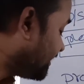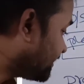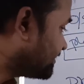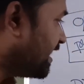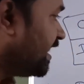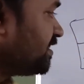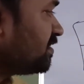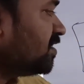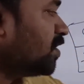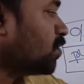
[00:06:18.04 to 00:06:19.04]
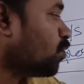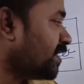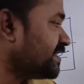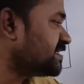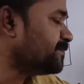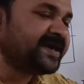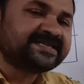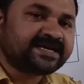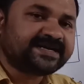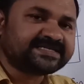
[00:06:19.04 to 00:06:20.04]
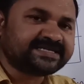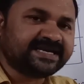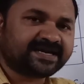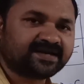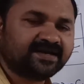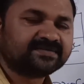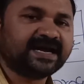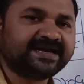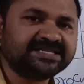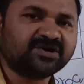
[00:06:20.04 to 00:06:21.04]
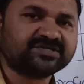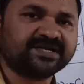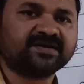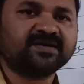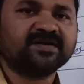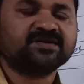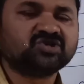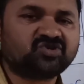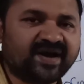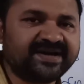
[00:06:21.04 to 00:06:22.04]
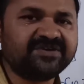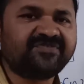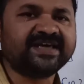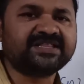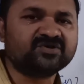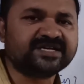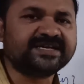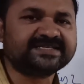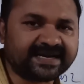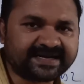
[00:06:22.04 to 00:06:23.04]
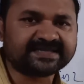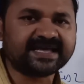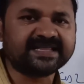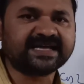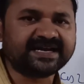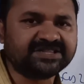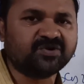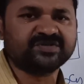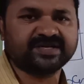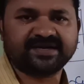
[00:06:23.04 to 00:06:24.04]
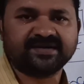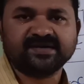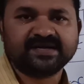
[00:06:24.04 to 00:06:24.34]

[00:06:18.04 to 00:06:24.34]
greater than, what is the base address here? 30,000. So, 25,000 is greater than 30,000.